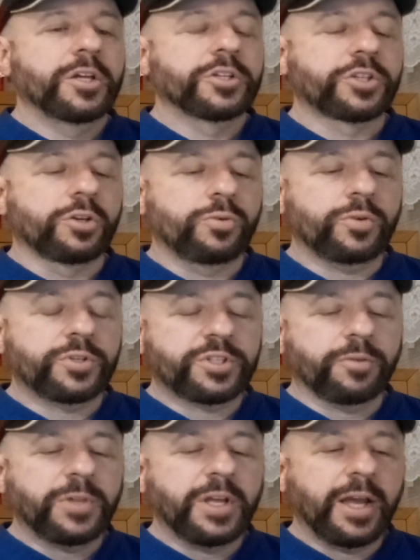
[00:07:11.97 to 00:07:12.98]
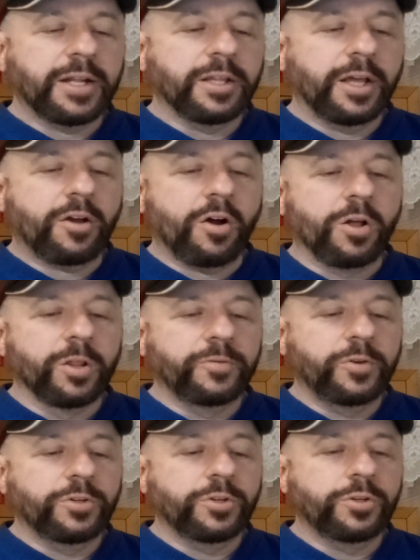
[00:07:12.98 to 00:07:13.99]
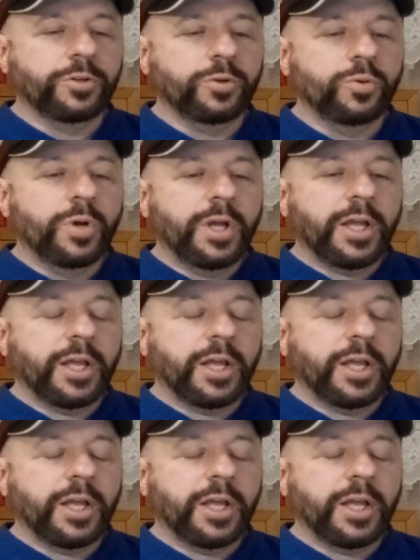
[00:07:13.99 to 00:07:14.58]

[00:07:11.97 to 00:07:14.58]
So, something I'd like all of you to do